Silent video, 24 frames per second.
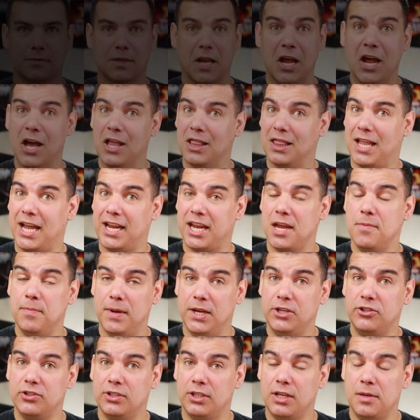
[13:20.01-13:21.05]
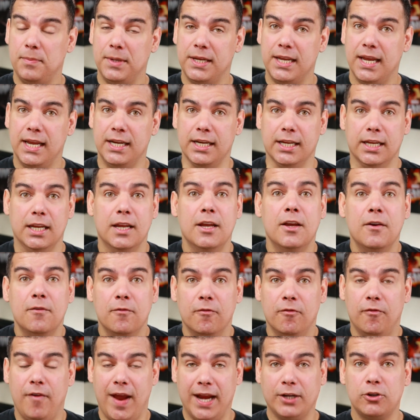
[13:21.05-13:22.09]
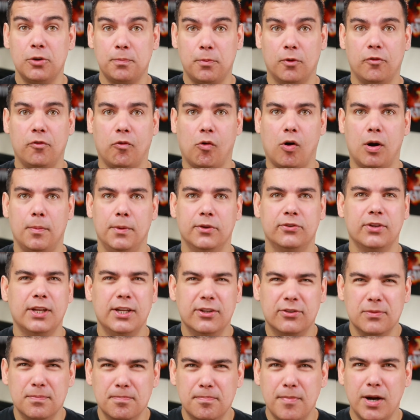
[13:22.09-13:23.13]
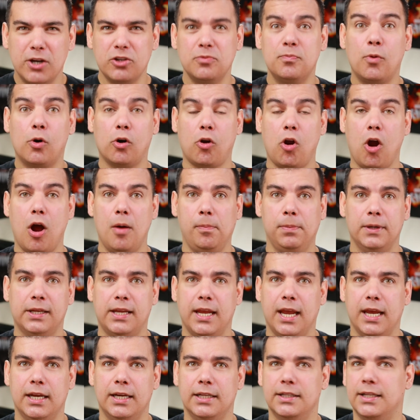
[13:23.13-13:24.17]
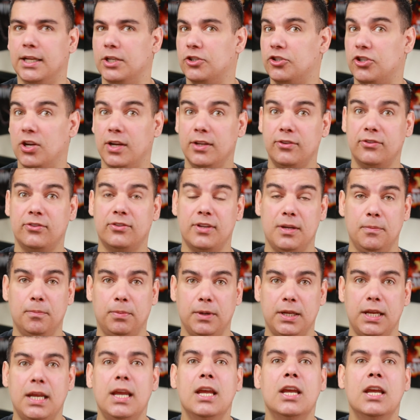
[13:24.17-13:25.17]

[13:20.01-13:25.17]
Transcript: Like I mentioned in the beginning, vector performance is much more complicated than just simply